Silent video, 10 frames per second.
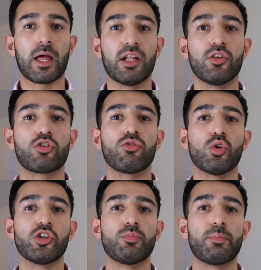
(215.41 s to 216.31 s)
And in this
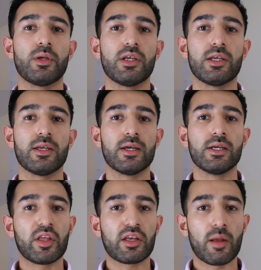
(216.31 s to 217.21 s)
role, you'd be
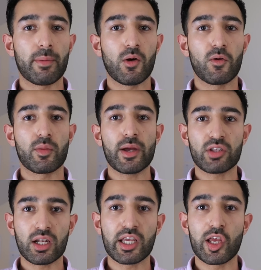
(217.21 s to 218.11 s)
thinking about the
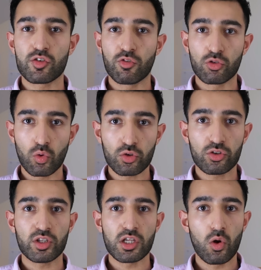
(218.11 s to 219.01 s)
best allocation of
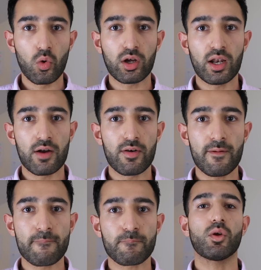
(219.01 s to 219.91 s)
resources in your local area,